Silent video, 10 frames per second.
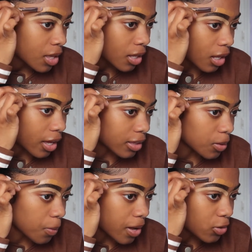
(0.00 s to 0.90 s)
like
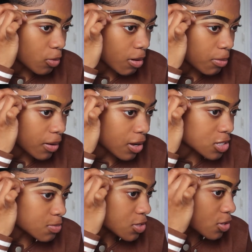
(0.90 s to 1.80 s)
the way I do my brows.
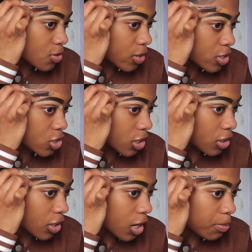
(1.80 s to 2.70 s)
I'm still like trying to
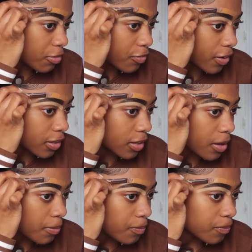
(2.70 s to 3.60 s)
learn how to perfect
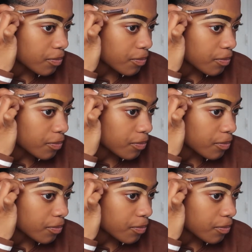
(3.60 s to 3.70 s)
them.